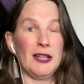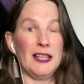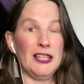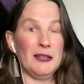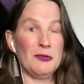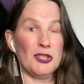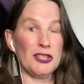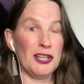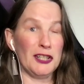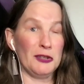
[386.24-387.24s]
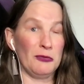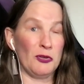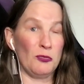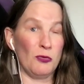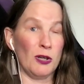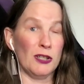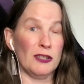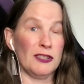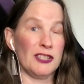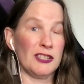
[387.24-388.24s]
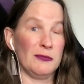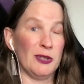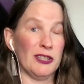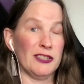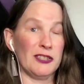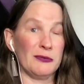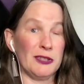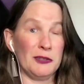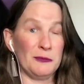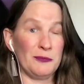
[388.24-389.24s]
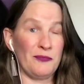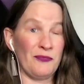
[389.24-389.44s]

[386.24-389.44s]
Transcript: I think I'm just not good with words, to be honest with you.